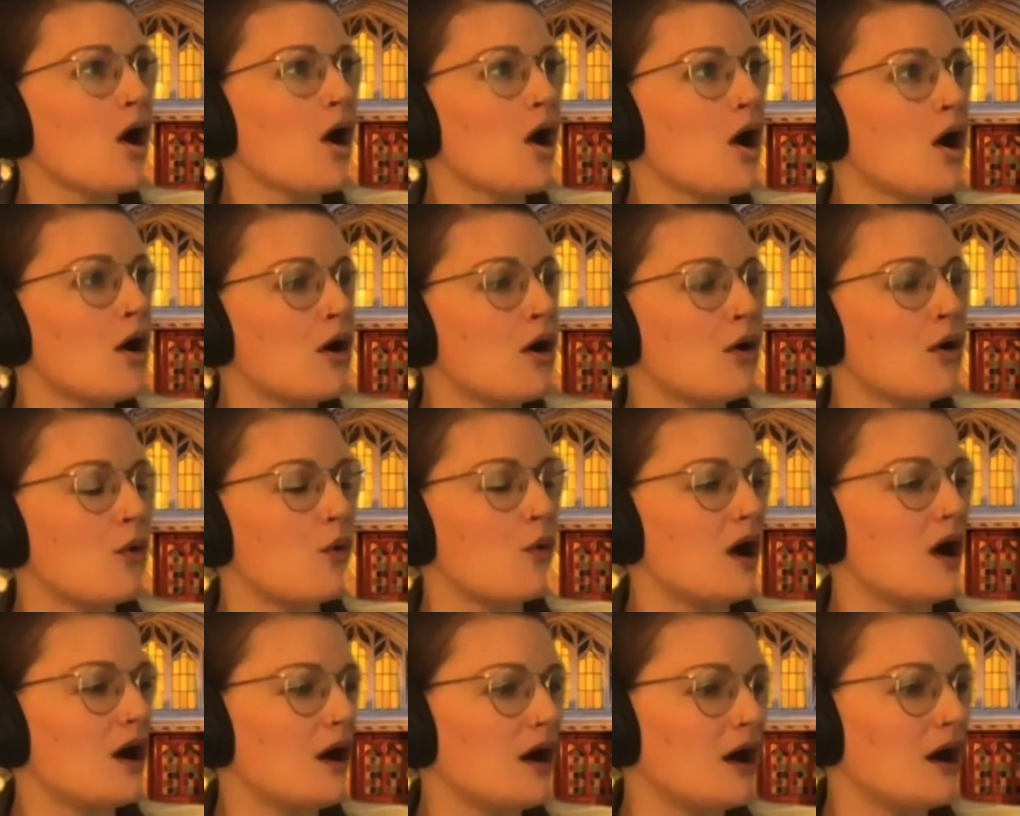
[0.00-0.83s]
Oh,
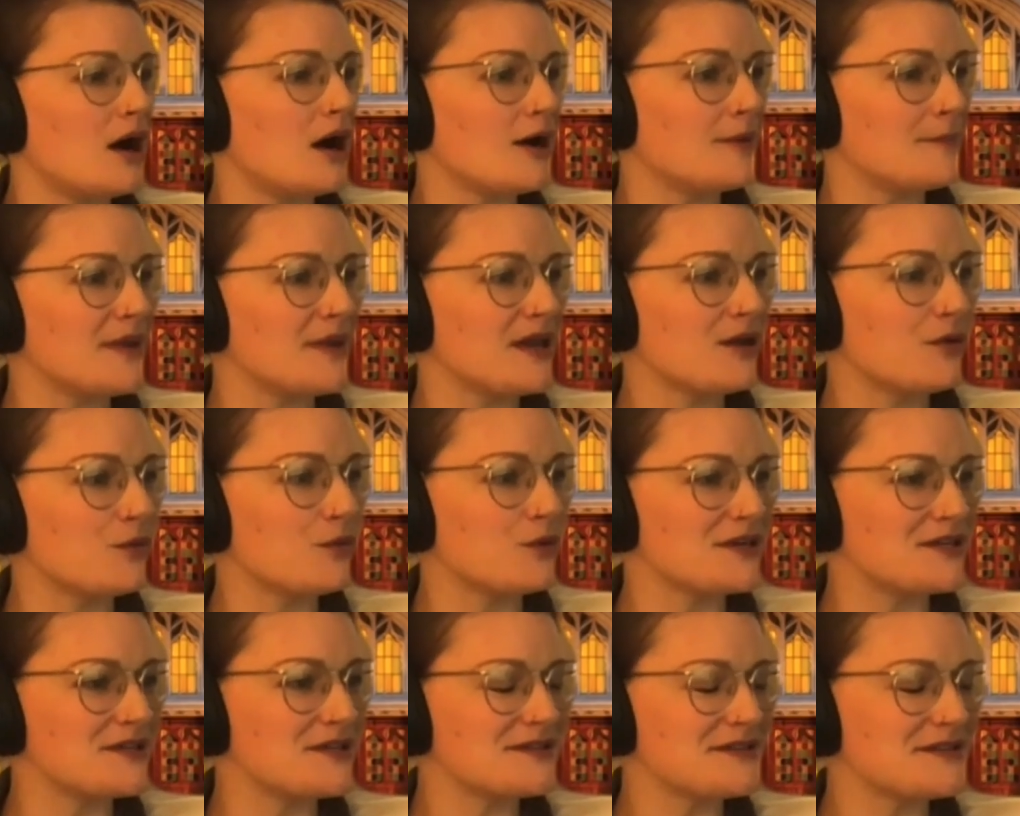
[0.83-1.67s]
um, it
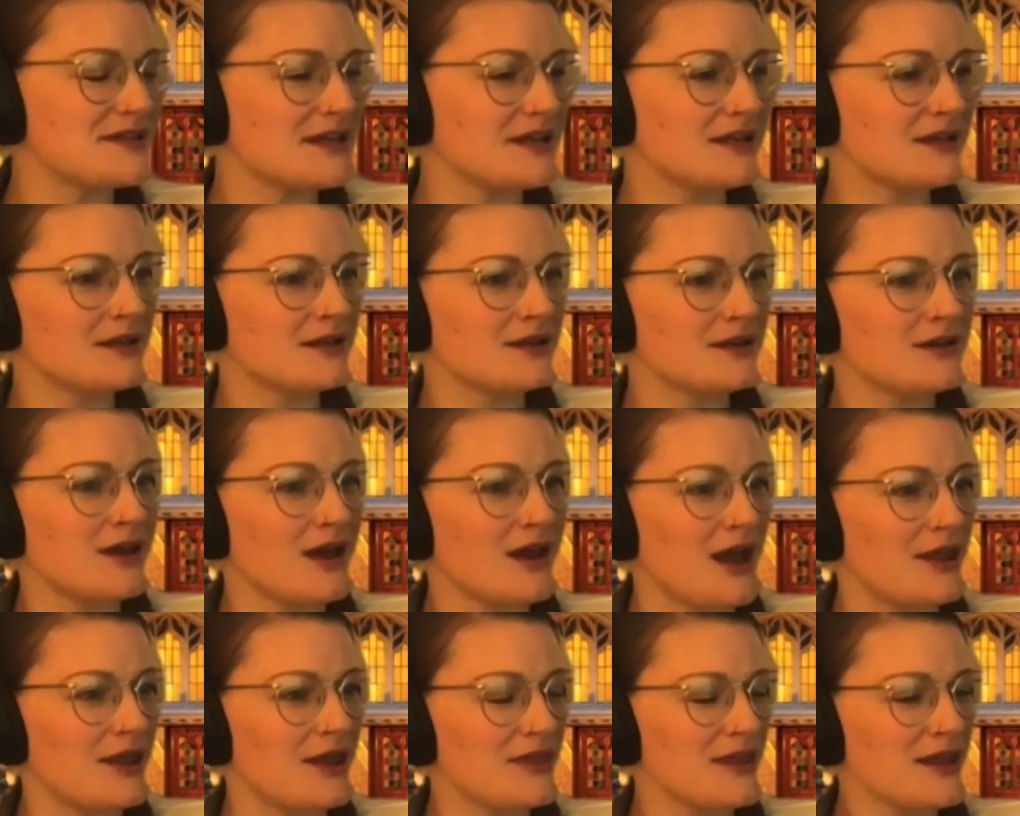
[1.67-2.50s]
was in,
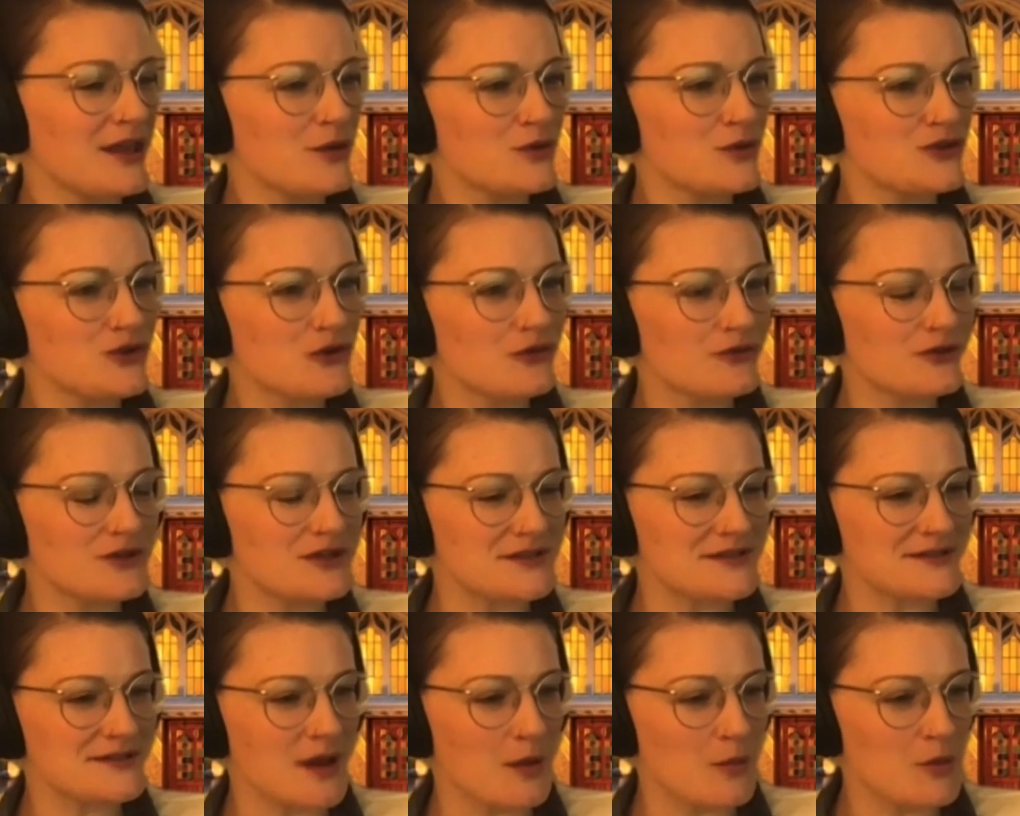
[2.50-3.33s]
I think it was over the
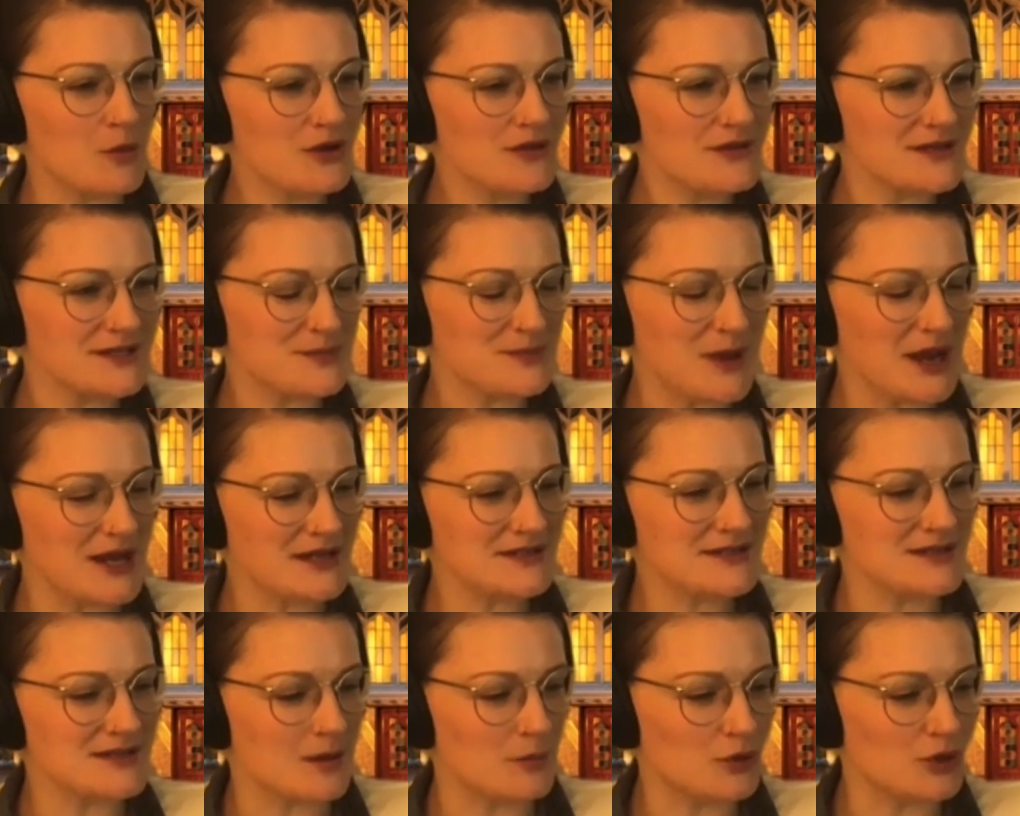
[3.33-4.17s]
summer, this
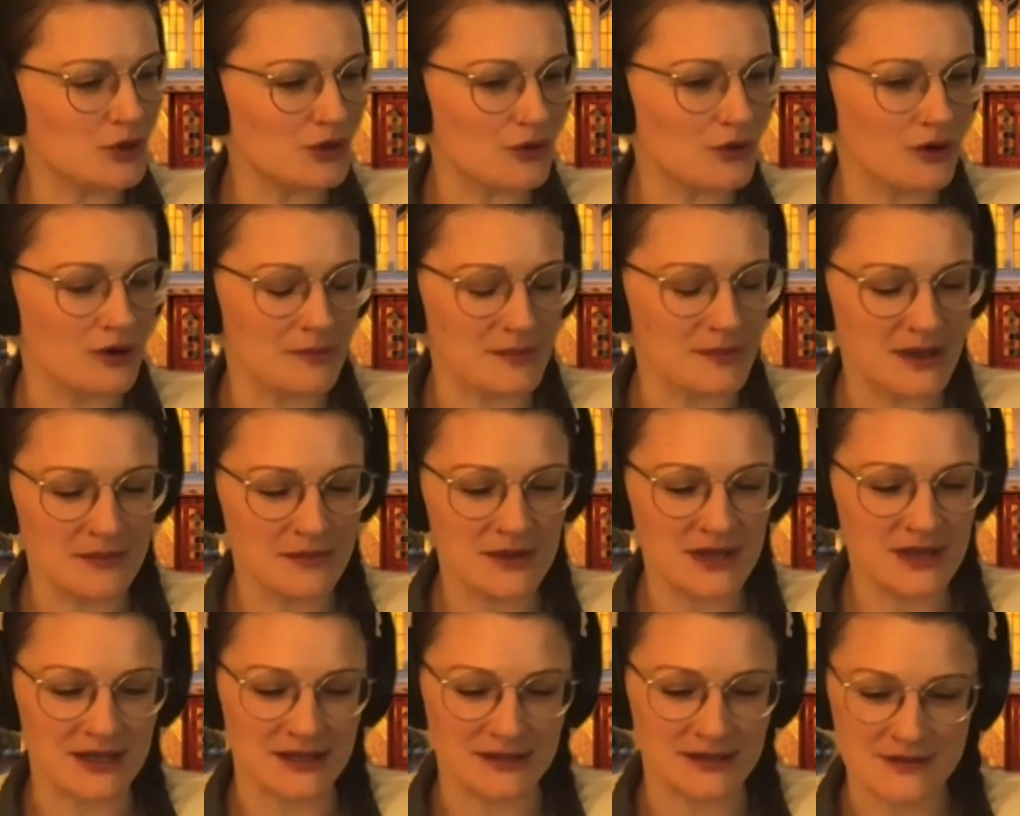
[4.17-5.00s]
past summer, or
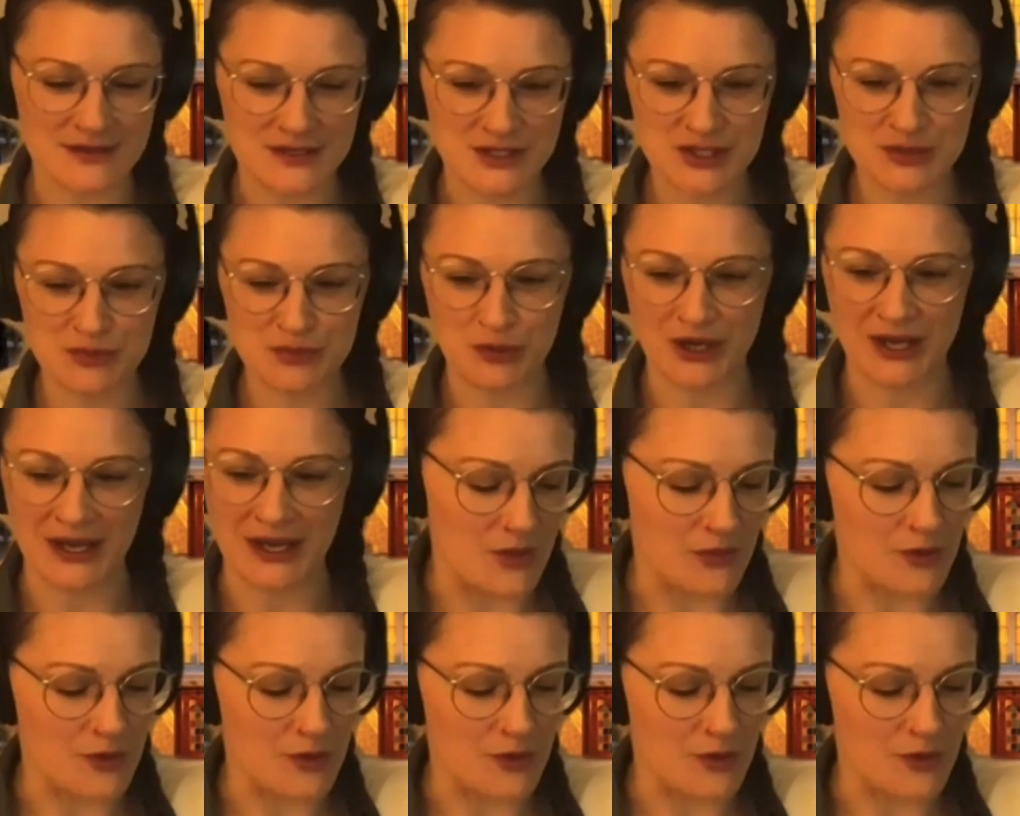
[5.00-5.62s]
maybe in the spring.